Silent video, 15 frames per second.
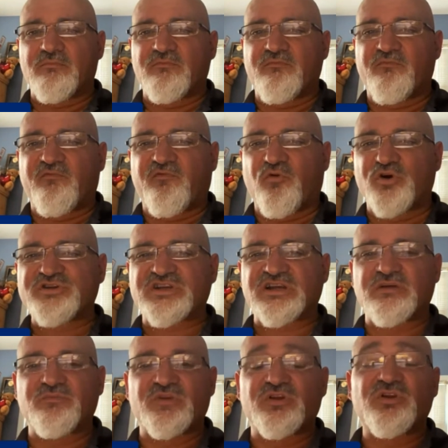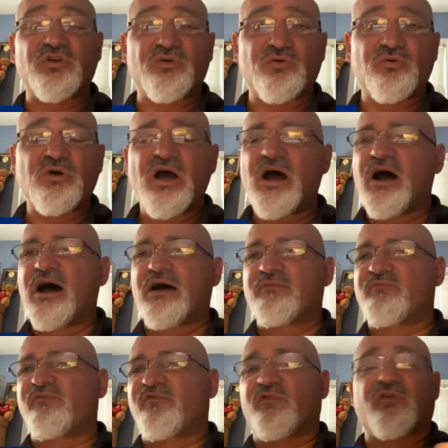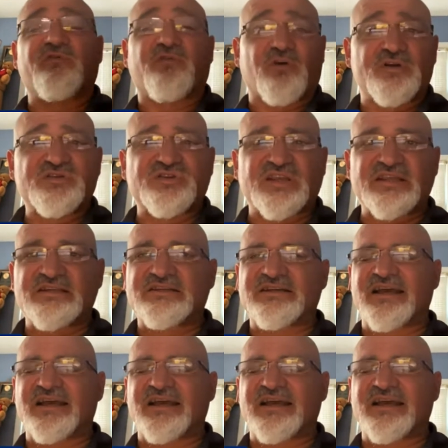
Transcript: forcing them to do, for instance,